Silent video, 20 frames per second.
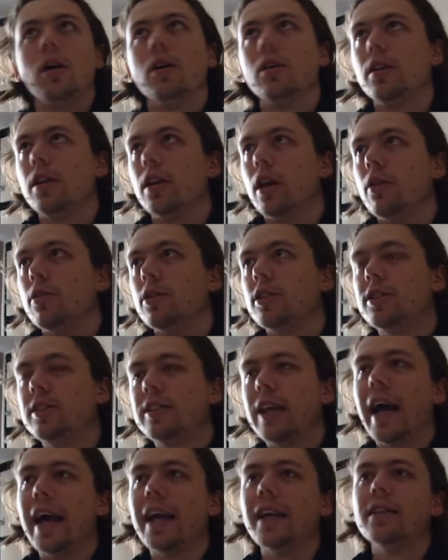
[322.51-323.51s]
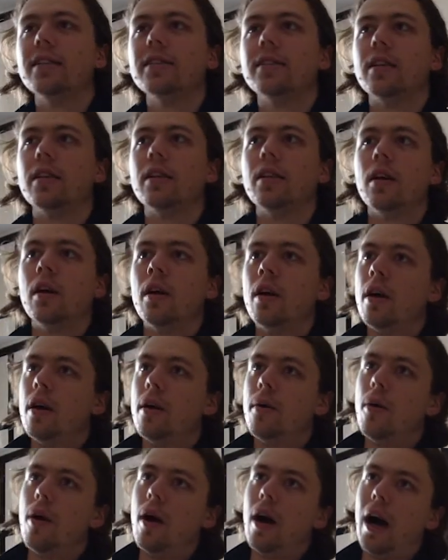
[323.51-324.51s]
you know, settings and
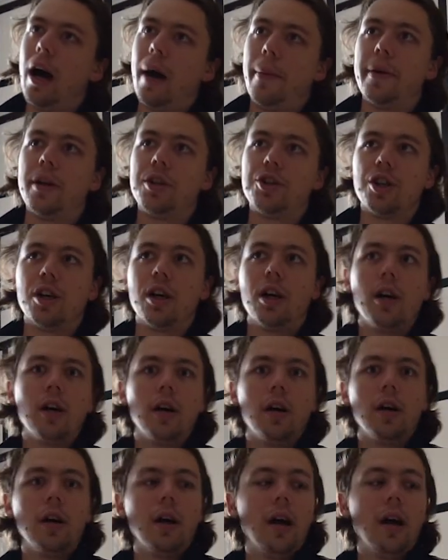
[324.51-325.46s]
aperture,